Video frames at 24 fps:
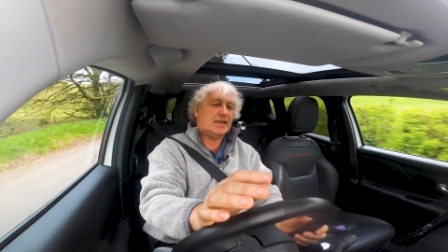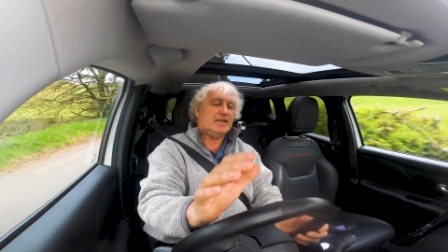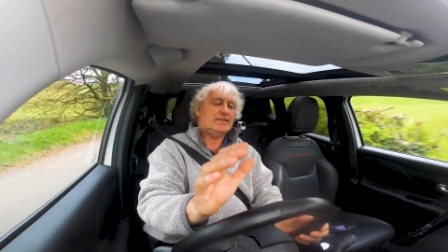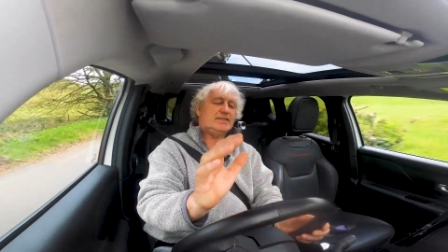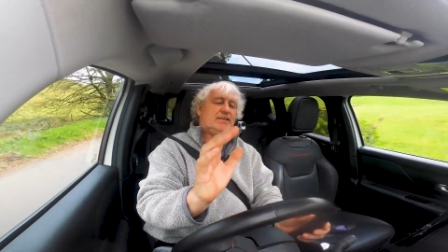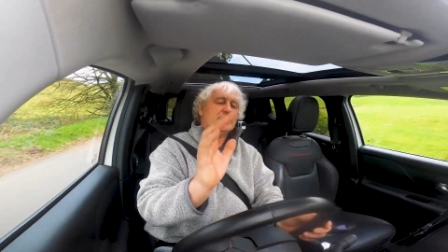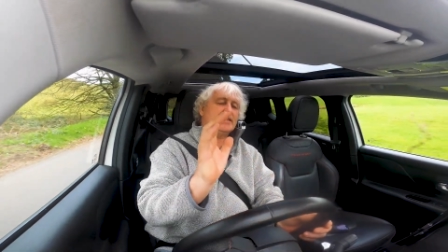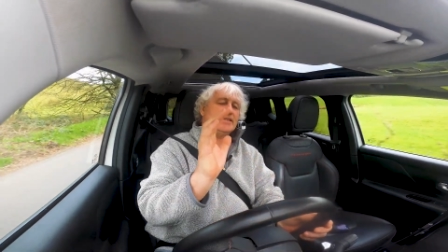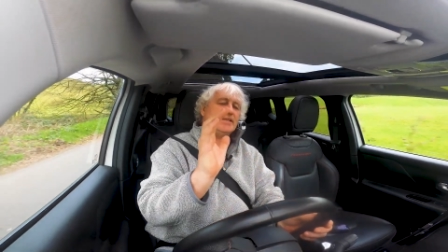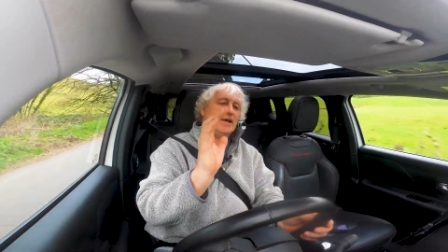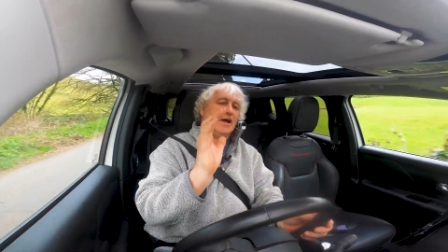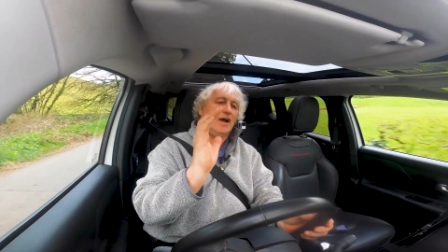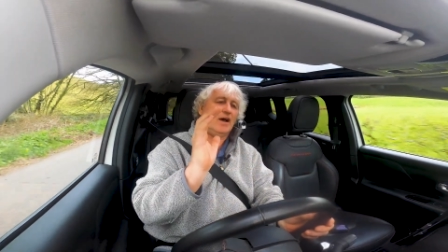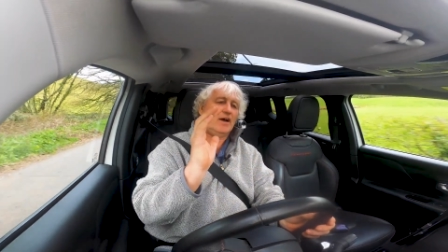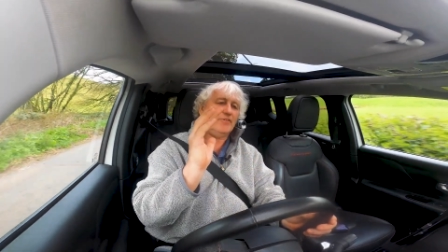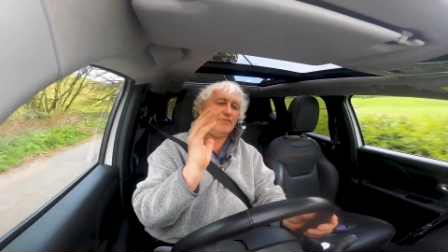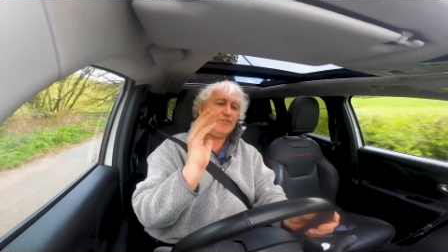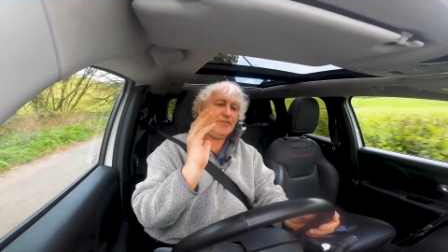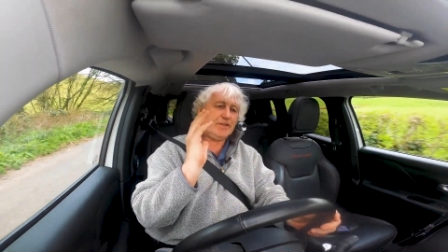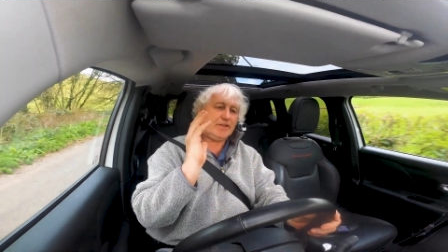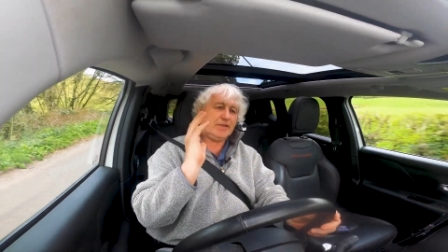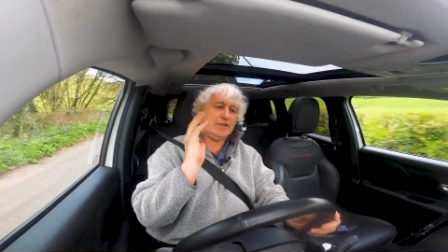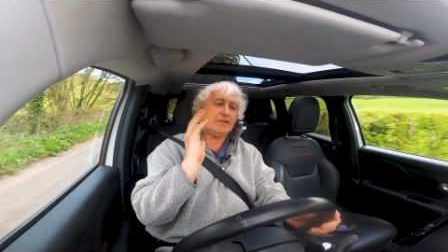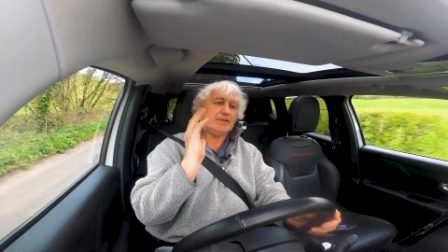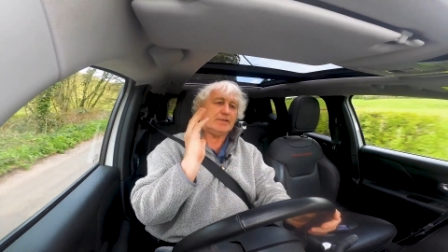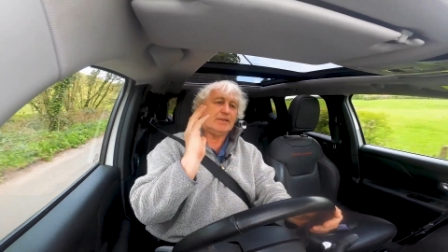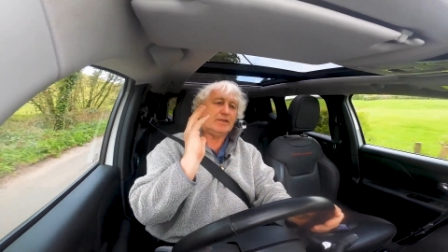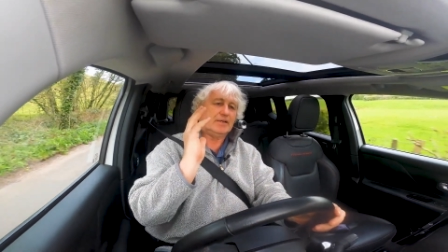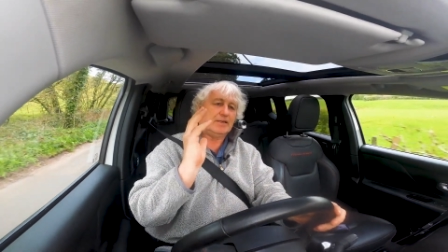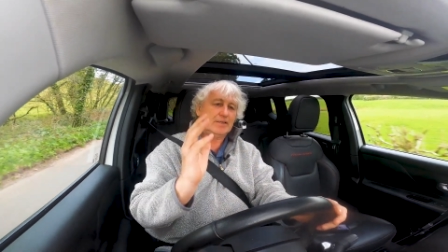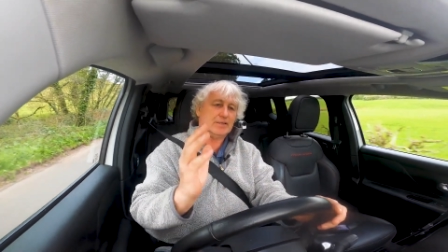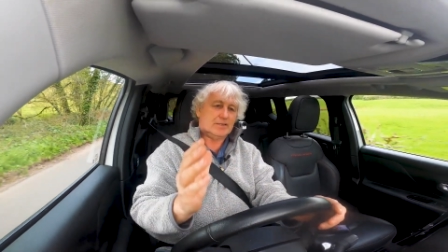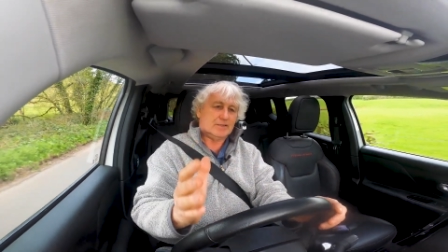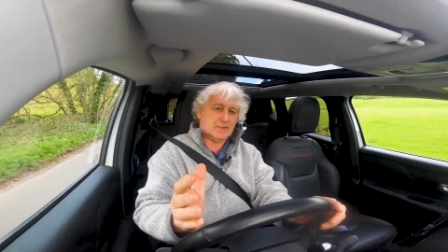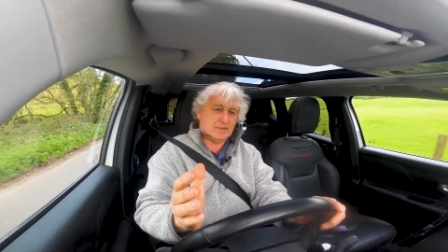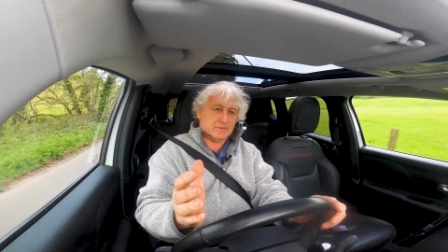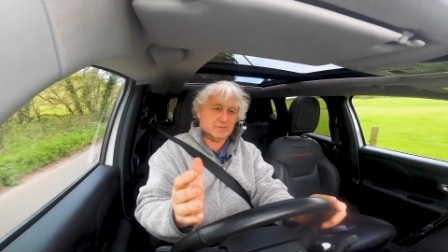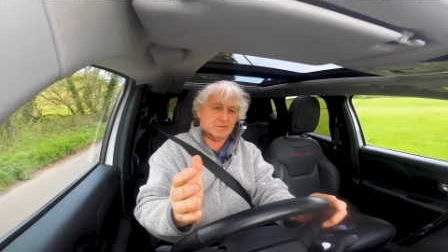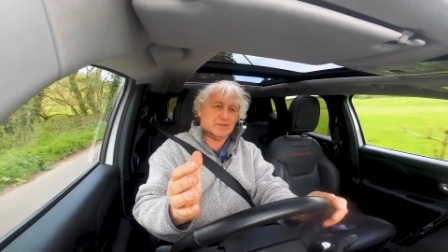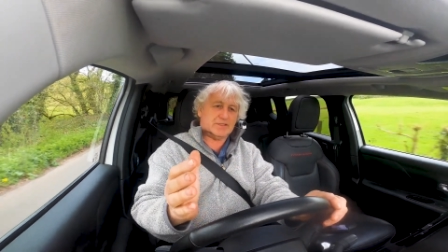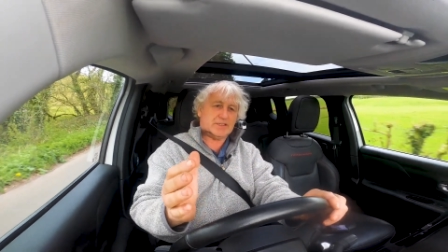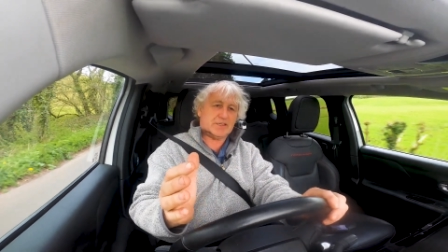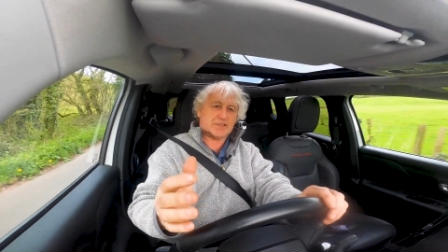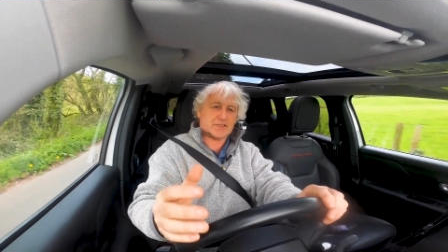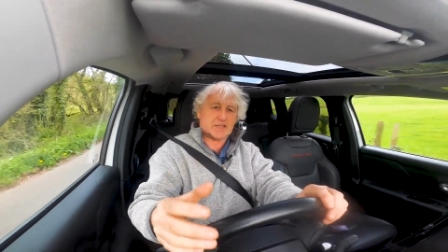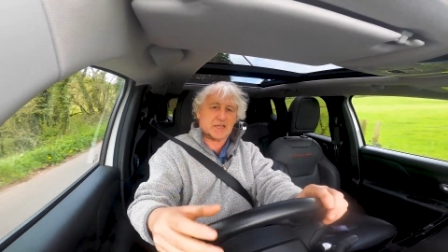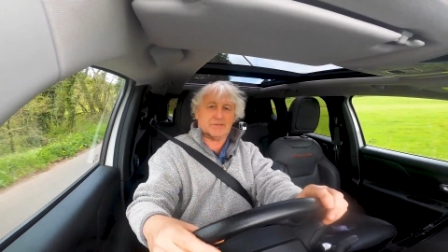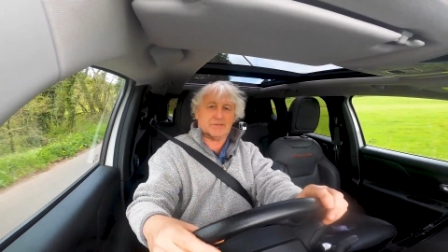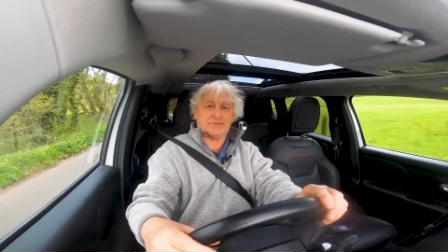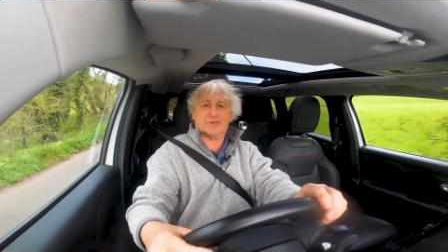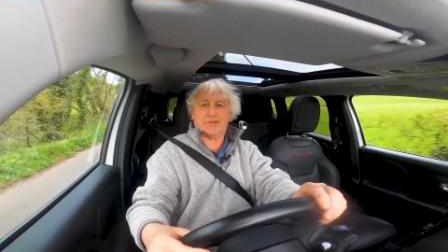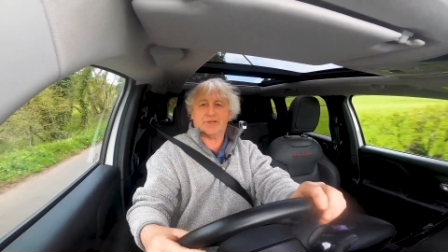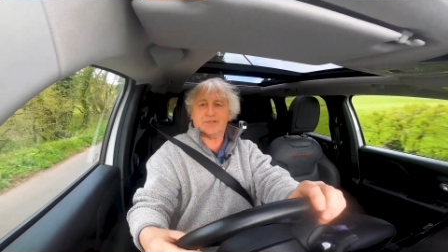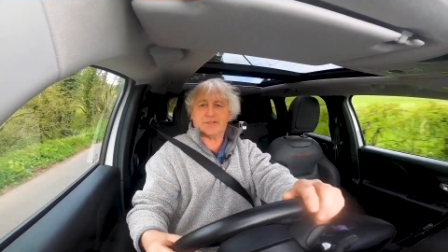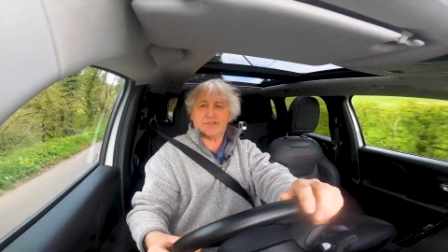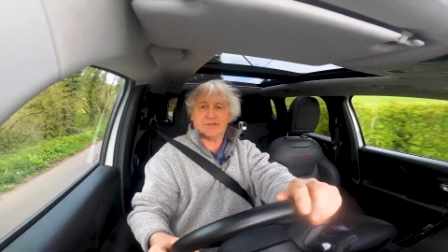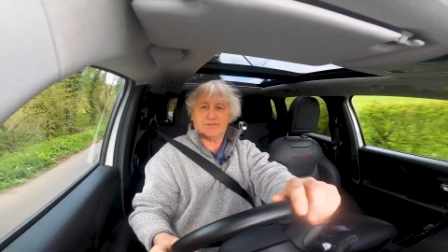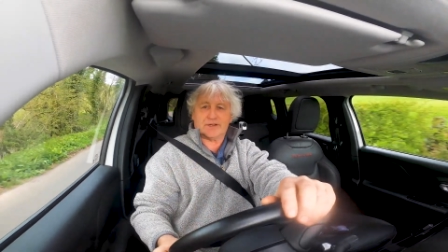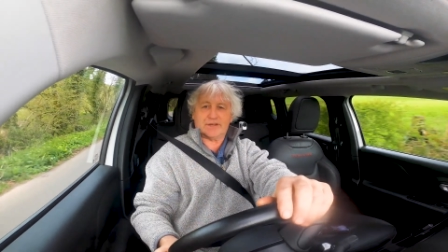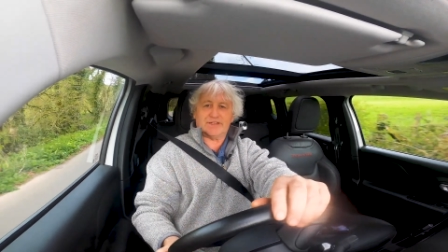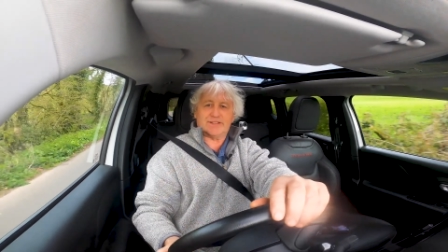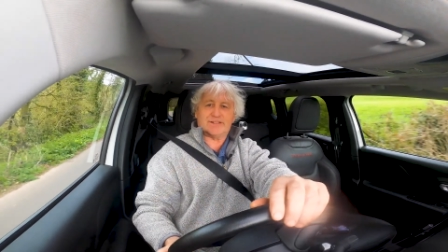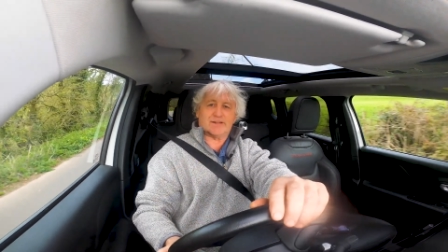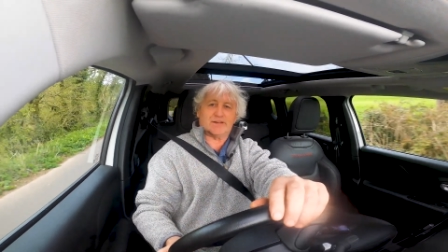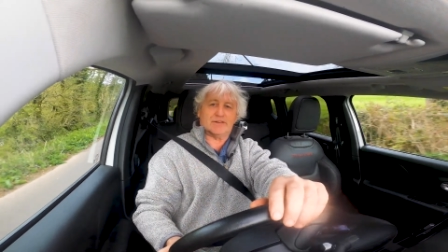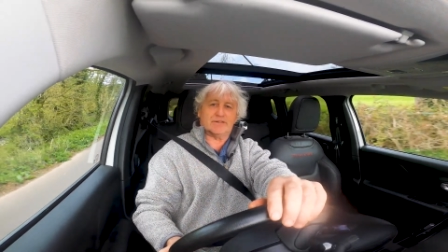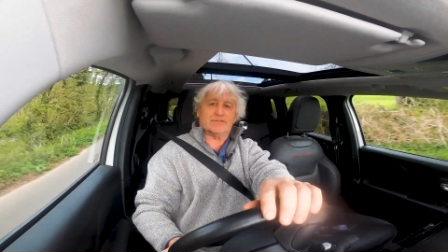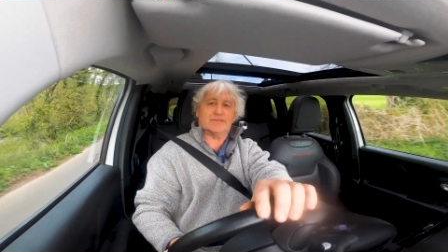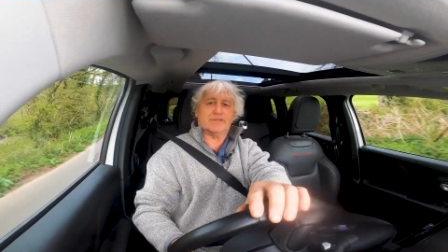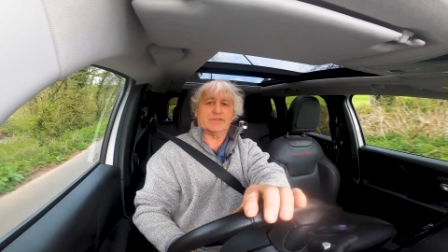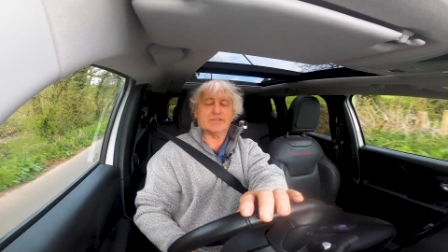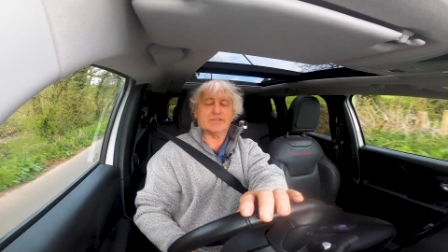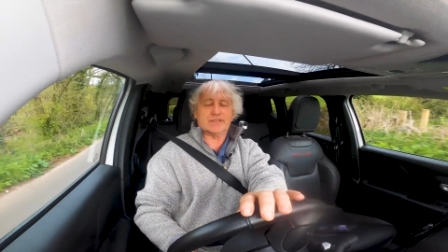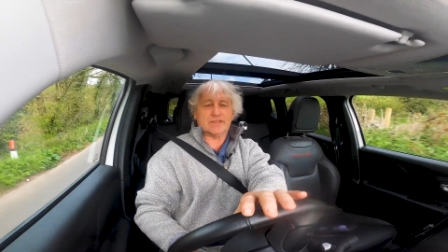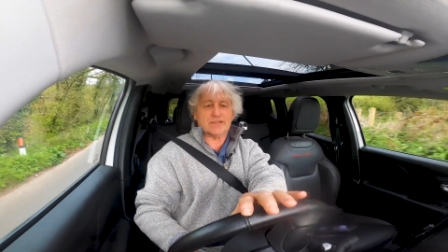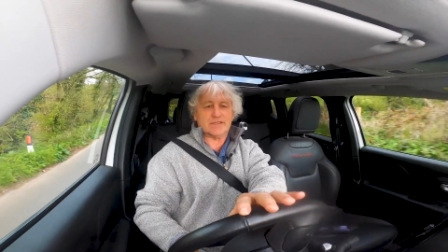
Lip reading: It is after Discoveries and Range Rovers,